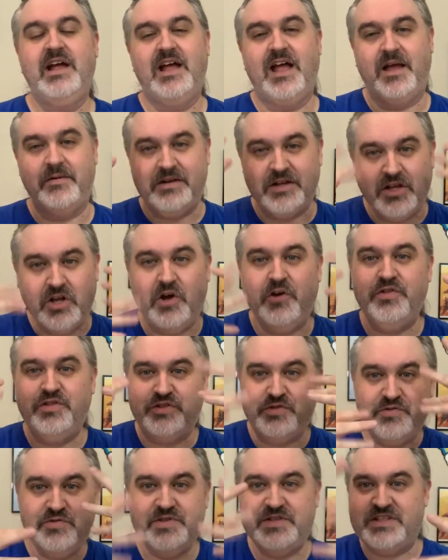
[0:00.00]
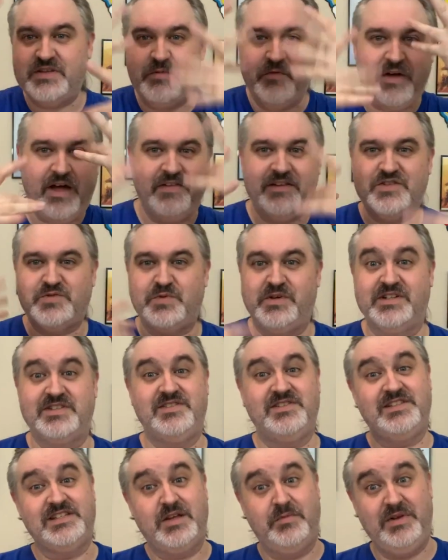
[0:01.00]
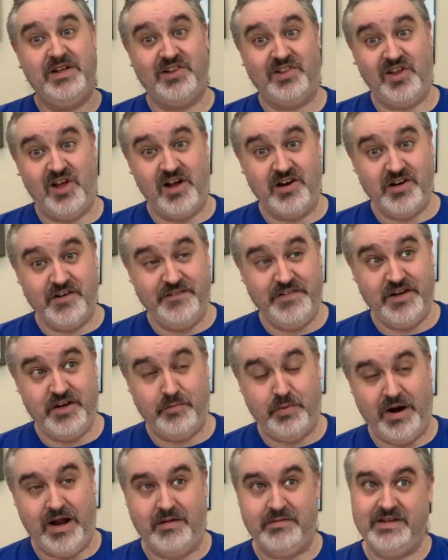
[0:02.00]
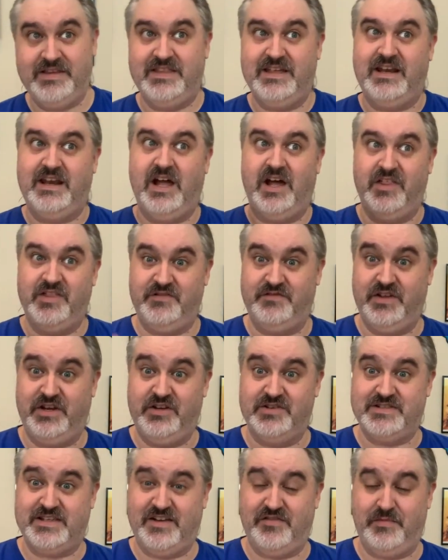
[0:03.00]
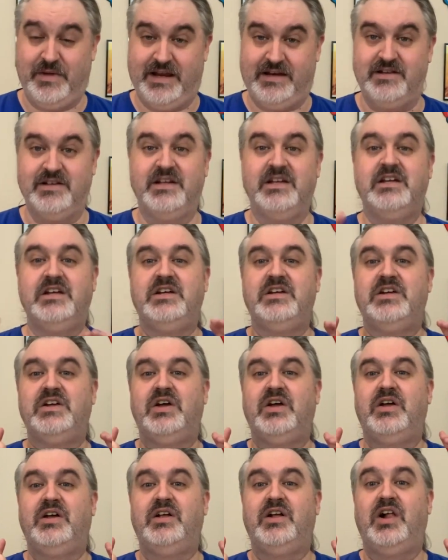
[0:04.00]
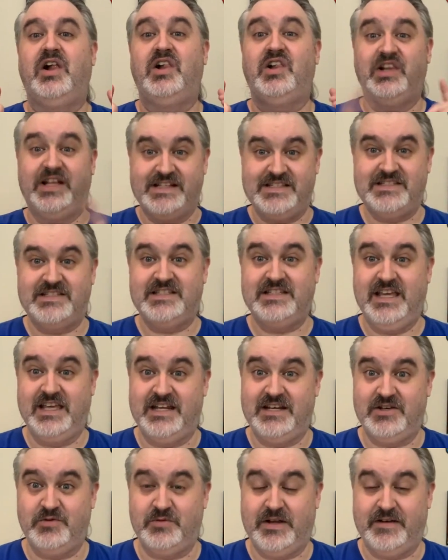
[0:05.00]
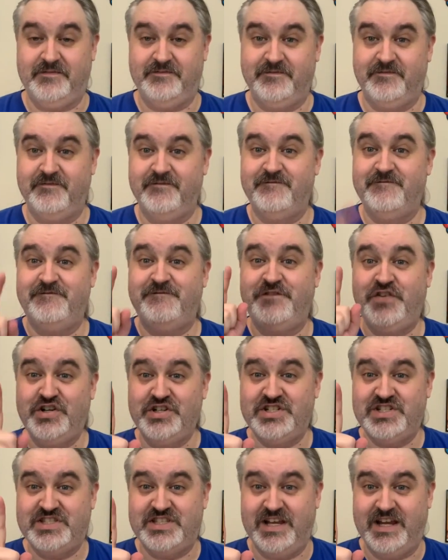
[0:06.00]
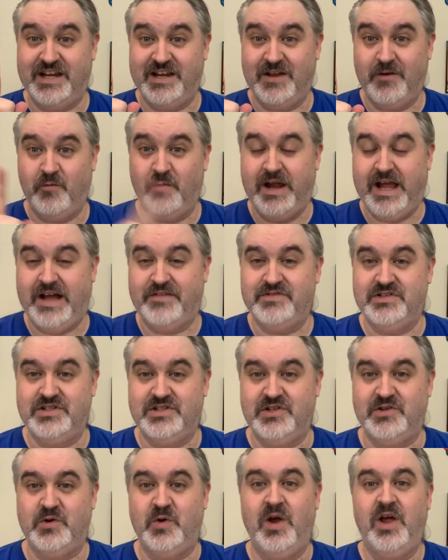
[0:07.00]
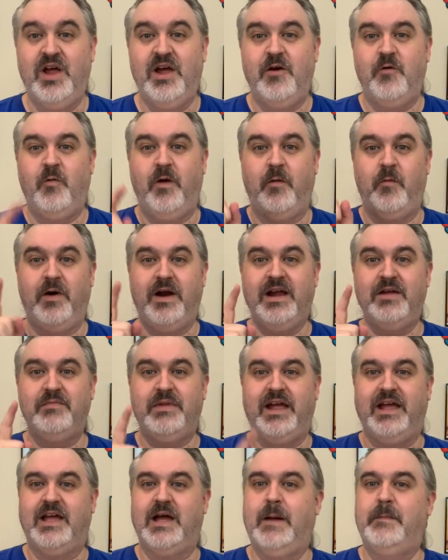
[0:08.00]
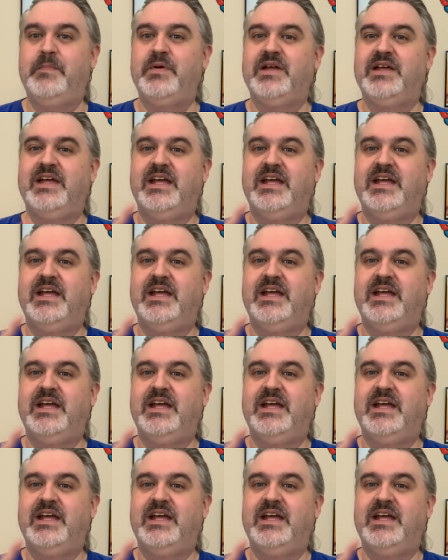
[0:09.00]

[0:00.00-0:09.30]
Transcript: I'm gonna go through some of how this works. So this is gonna be a longer video probably than other videos that I've made. Let's get into it. First thing we have to do when wearing makeup